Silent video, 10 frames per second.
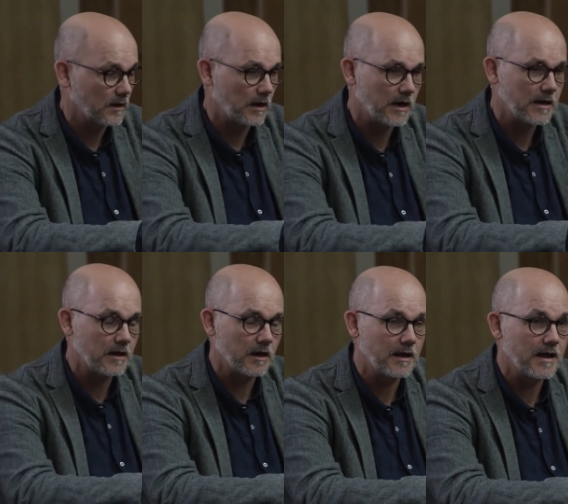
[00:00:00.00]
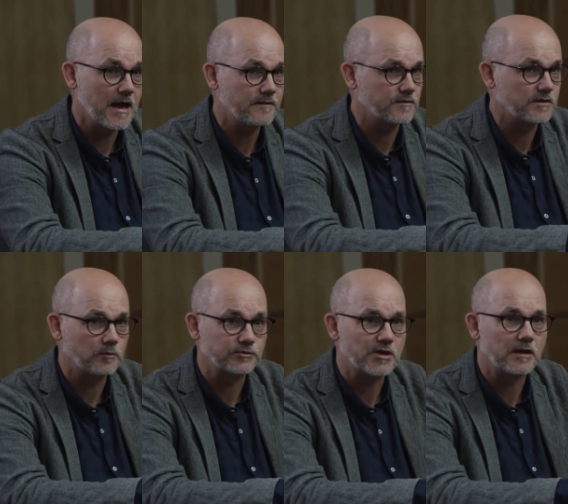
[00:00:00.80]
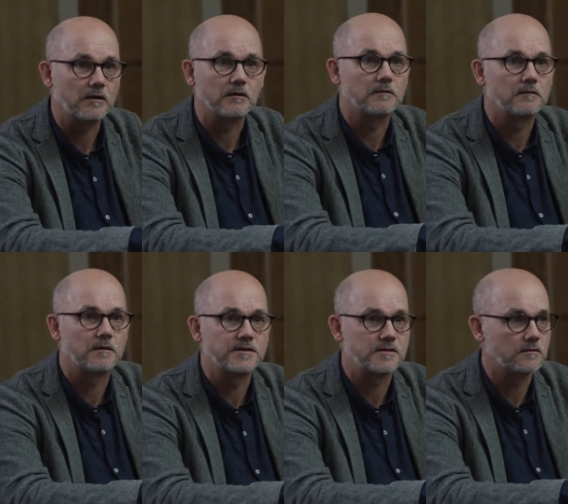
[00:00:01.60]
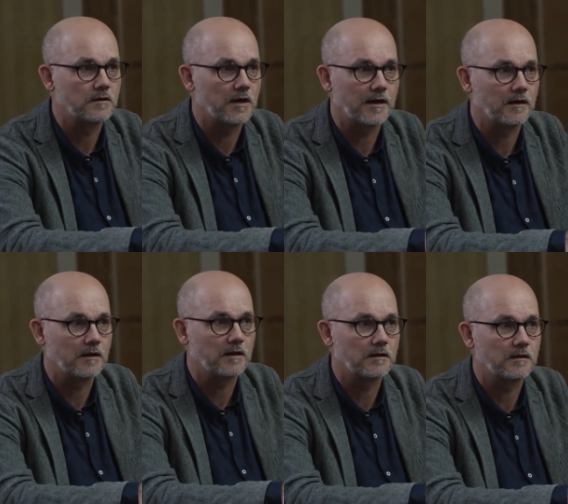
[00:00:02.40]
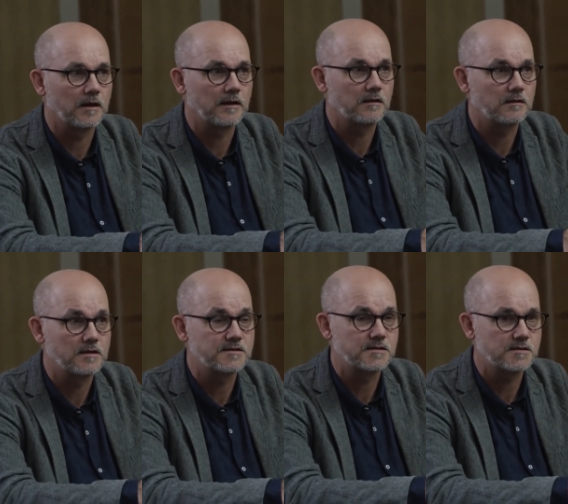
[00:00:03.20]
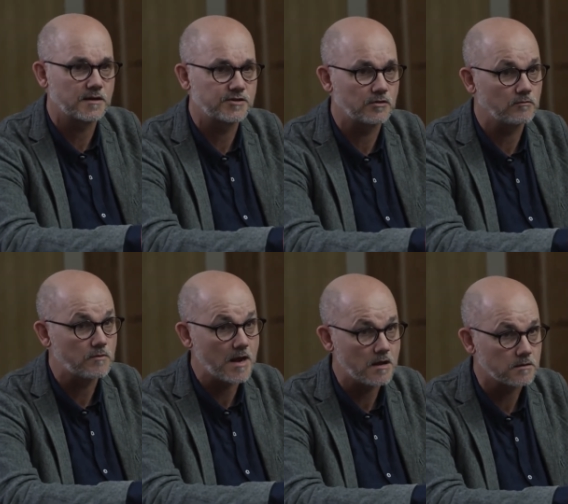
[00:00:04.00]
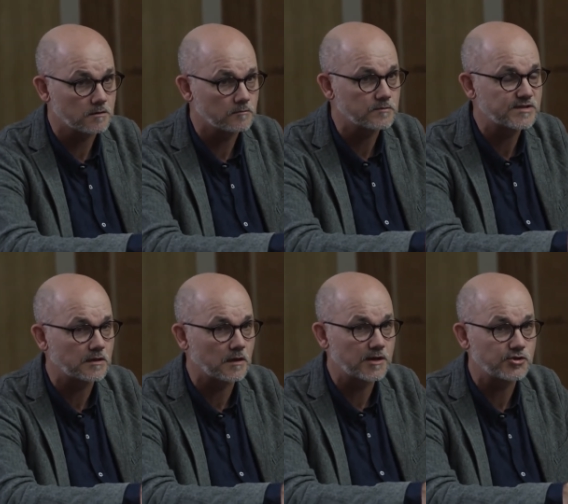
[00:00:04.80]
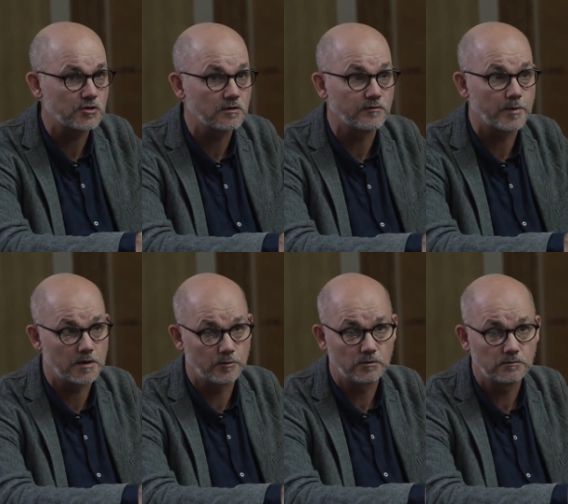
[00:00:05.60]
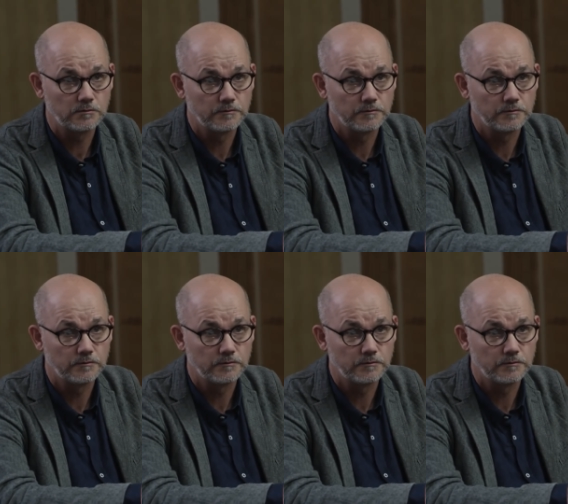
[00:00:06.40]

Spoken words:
I had to double check it because this is such a random selection of people,